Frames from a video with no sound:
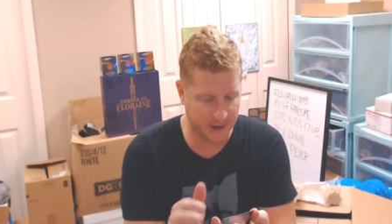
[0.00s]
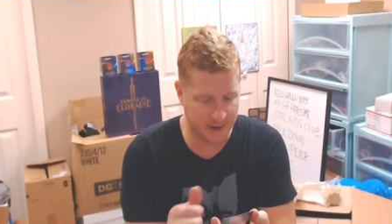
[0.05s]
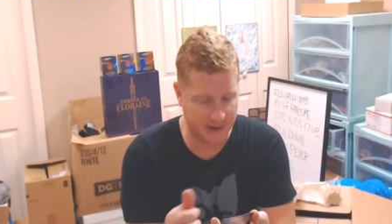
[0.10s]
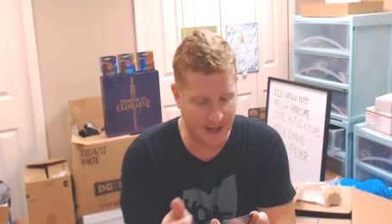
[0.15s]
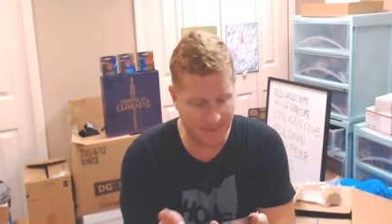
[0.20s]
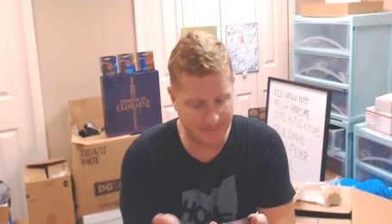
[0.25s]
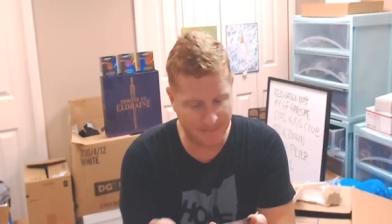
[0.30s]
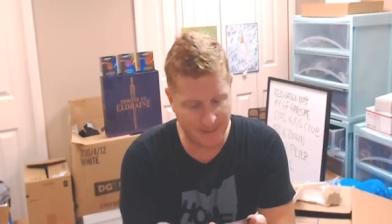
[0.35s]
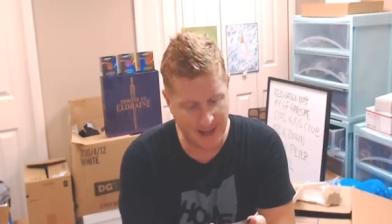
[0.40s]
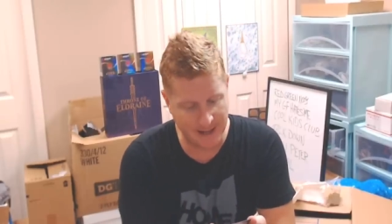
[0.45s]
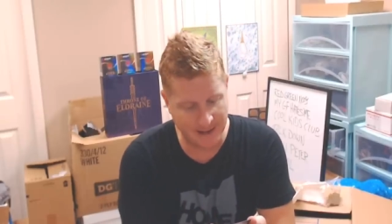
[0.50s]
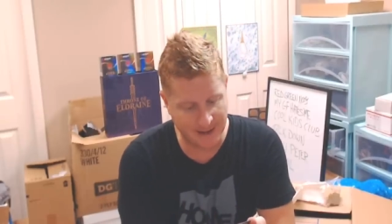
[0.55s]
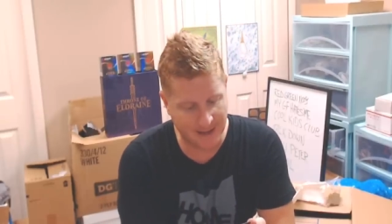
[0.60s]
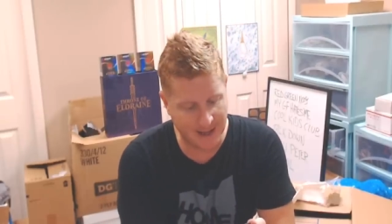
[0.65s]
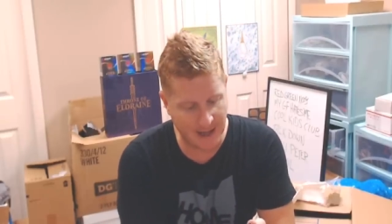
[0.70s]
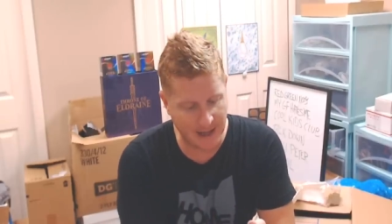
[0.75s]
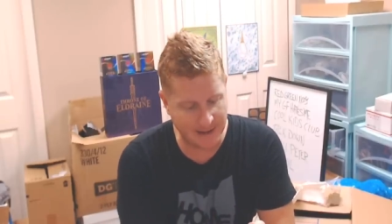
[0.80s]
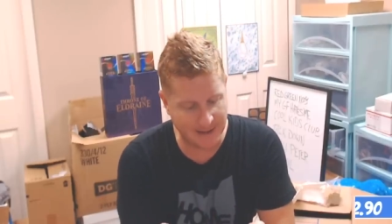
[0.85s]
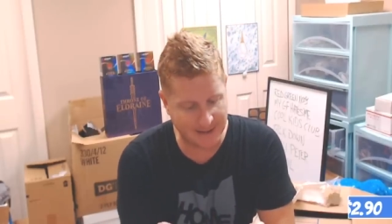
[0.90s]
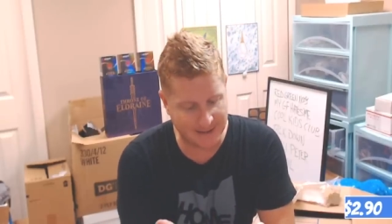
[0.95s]
Not bad. You
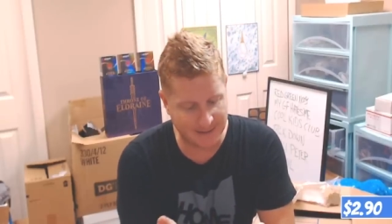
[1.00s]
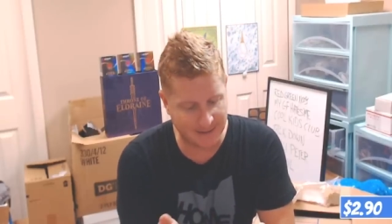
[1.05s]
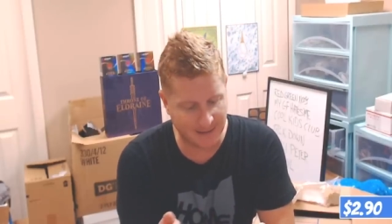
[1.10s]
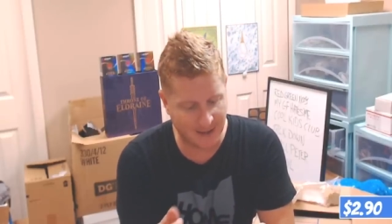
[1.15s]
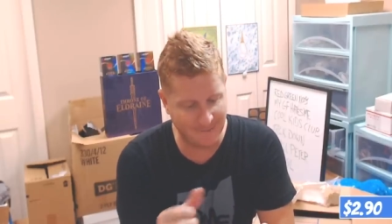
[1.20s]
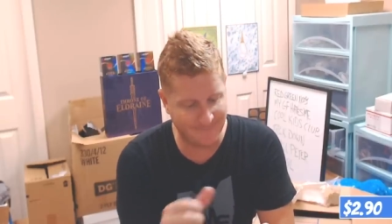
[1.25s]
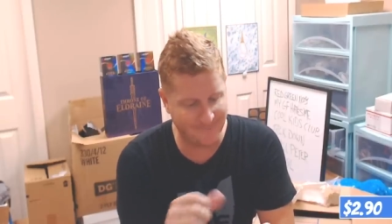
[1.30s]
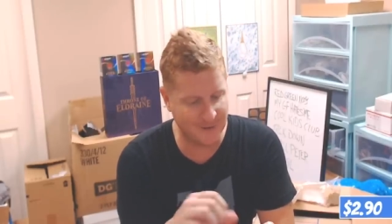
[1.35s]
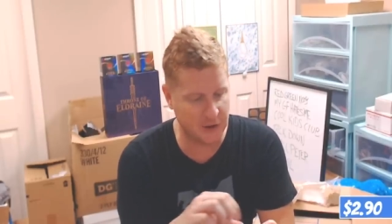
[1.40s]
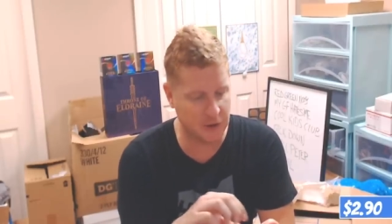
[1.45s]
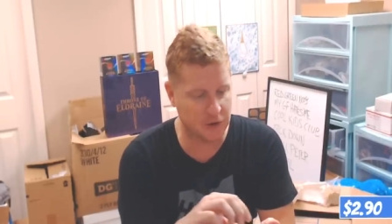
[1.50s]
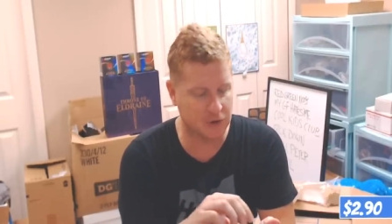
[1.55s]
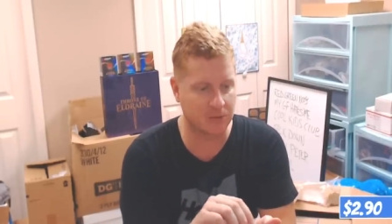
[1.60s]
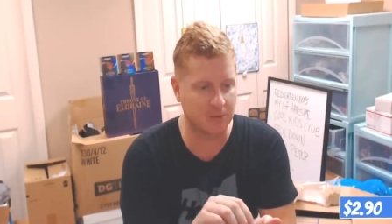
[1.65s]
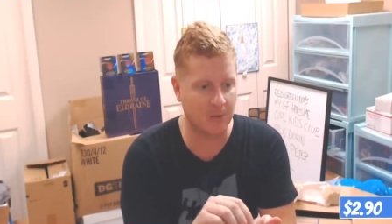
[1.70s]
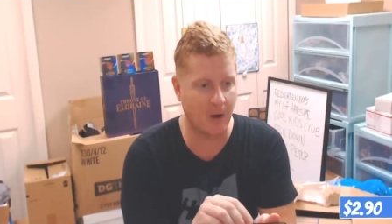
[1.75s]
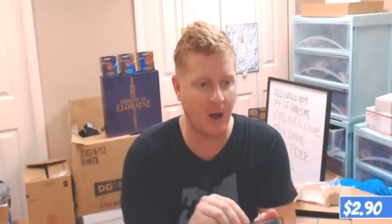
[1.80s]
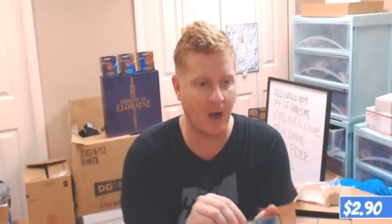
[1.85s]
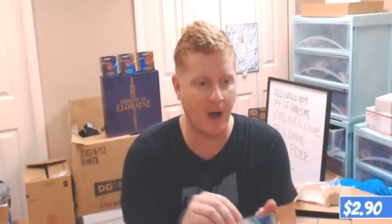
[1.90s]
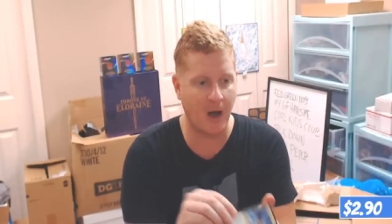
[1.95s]
gain X life and you
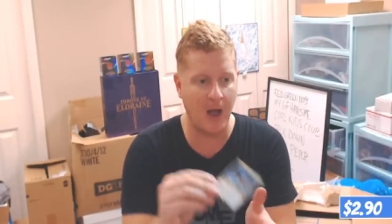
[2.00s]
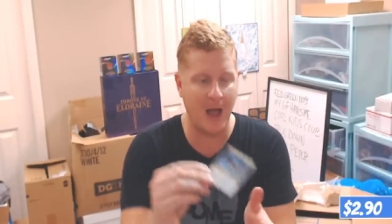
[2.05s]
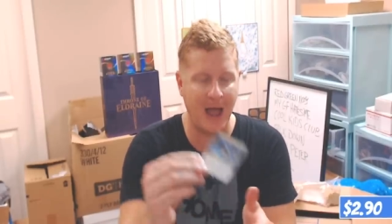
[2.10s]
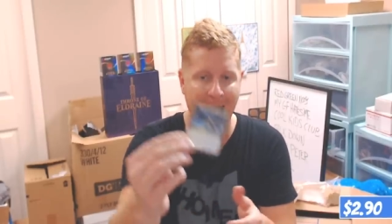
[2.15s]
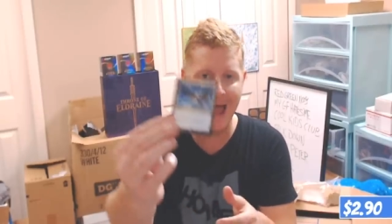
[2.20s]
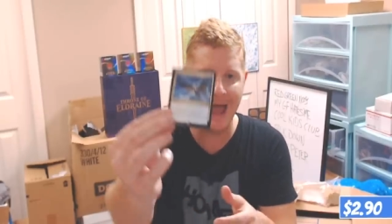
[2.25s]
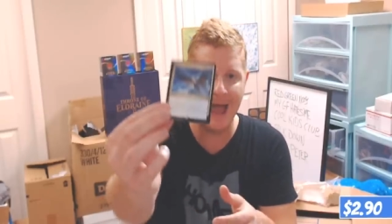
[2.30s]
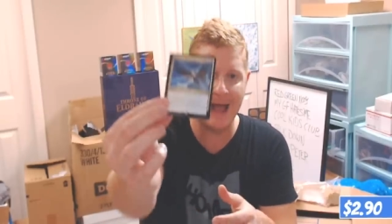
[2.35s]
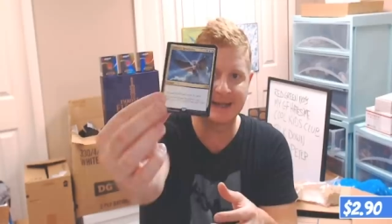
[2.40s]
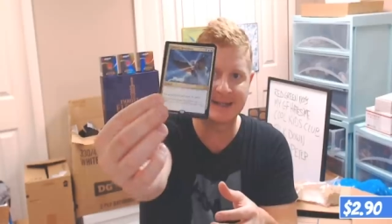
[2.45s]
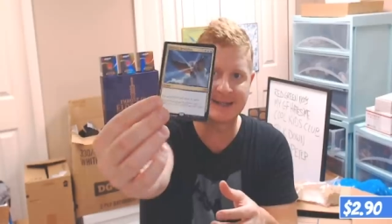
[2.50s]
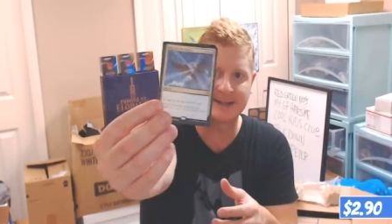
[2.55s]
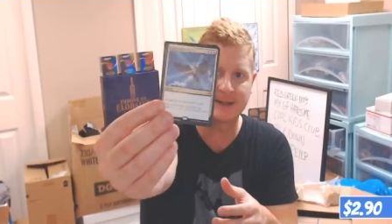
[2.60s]
draw X